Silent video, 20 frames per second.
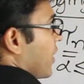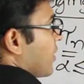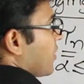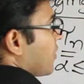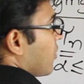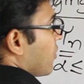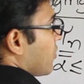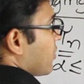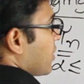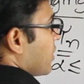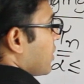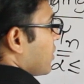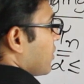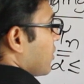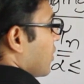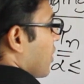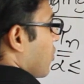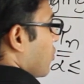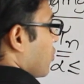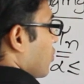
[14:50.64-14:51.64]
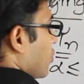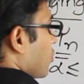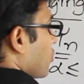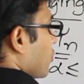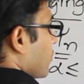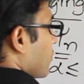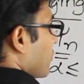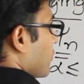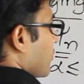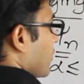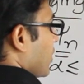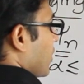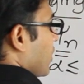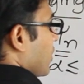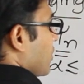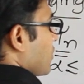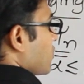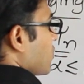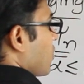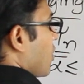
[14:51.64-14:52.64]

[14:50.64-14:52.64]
find out the tau 2.